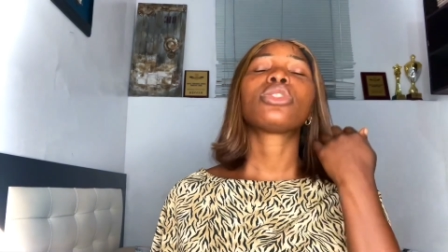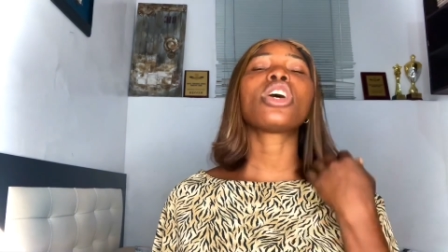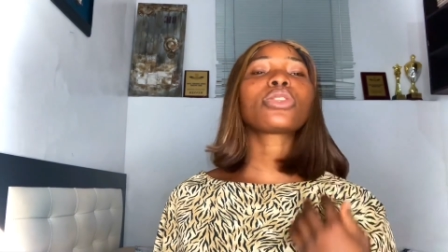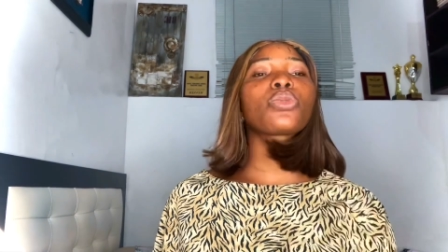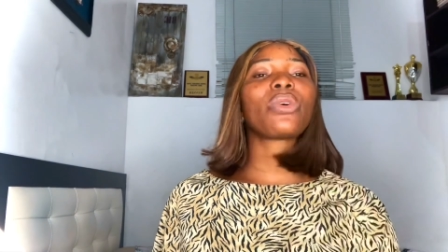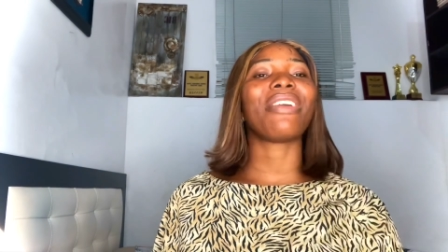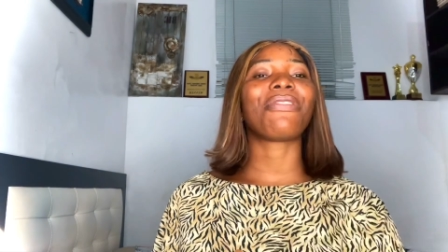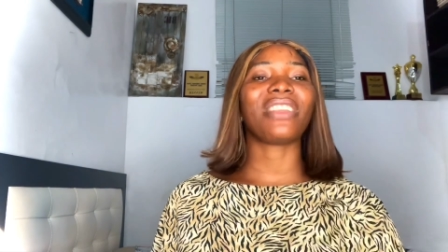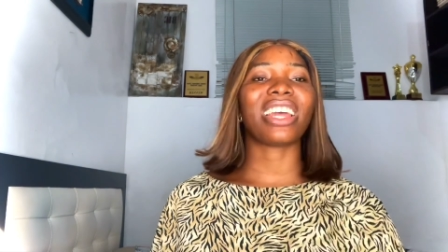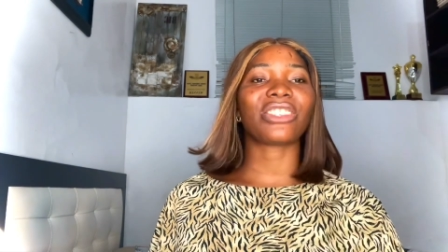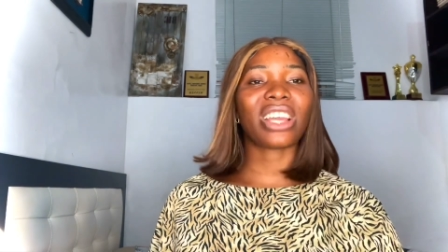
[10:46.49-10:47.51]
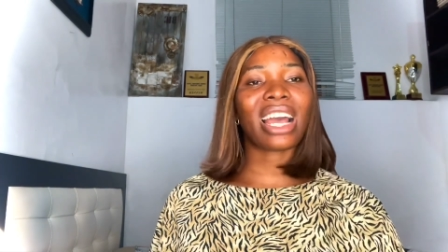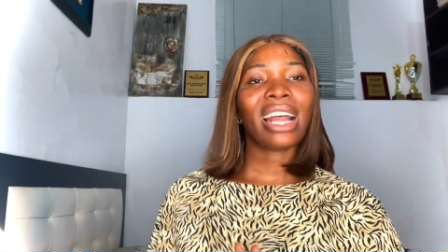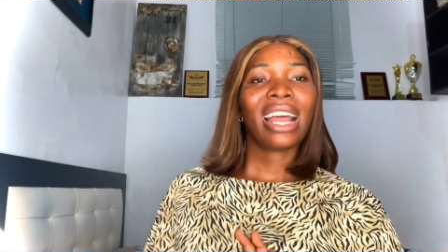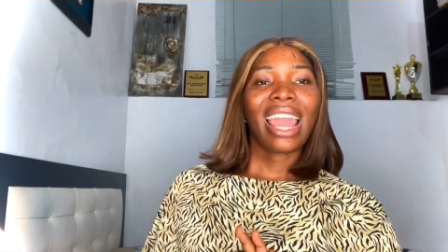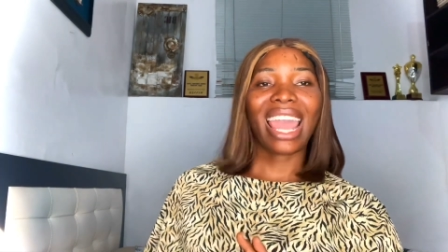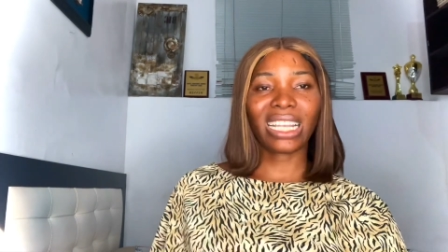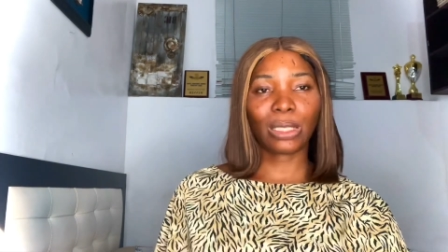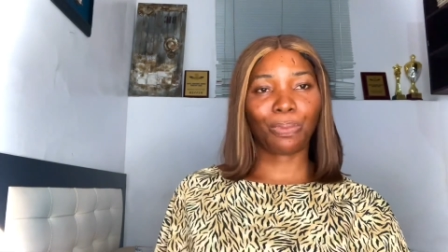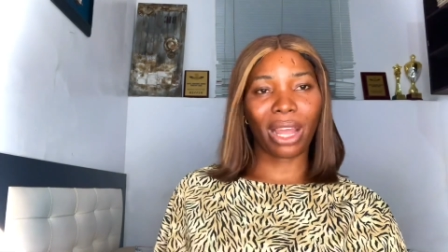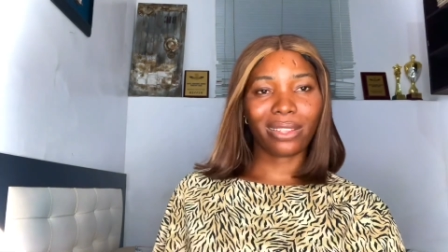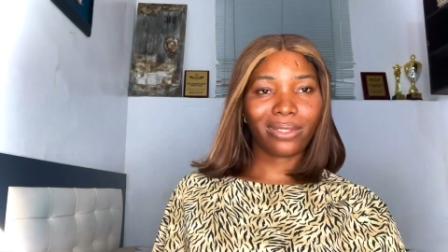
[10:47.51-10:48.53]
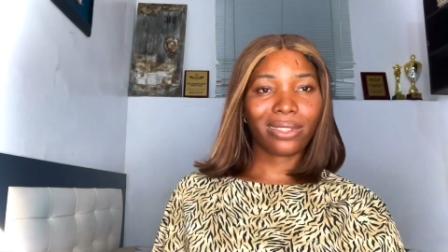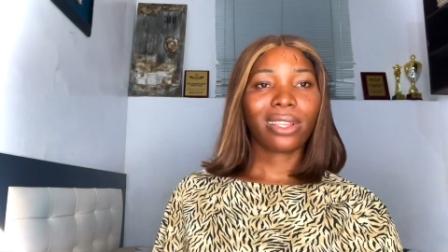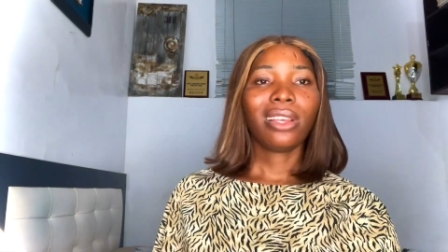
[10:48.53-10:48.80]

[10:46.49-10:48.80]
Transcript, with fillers: talk to a financial expert,